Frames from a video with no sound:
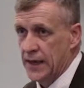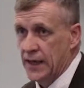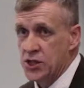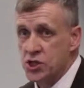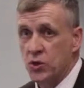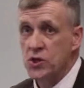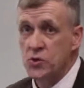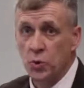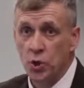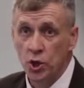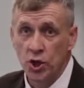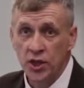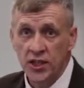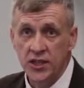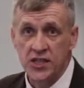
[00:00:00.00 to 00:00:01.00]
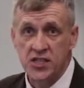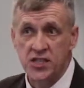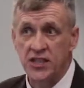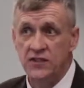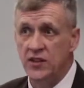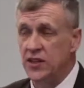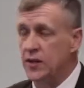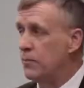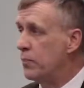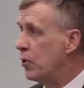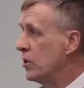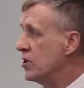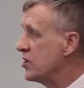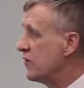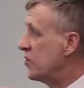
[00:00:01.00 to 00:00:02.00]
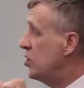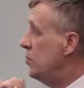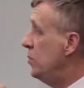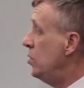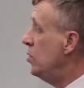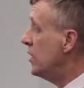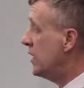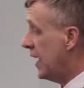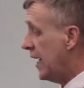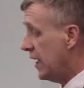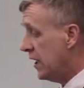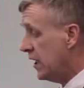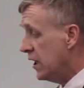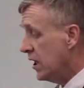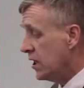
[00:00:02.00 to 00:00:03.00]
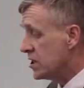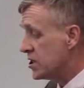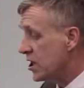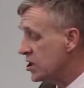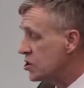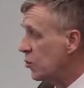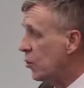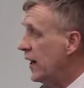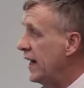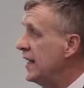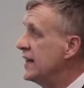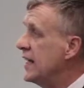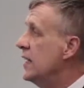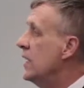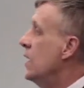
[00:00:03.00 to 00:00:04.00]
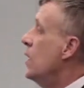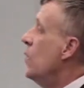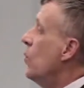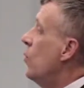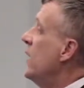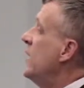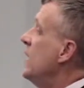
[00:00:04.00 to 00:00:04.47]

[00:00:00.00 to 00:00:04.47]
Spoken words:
And so as we're looking this evening, the importance of communicating in such a way that we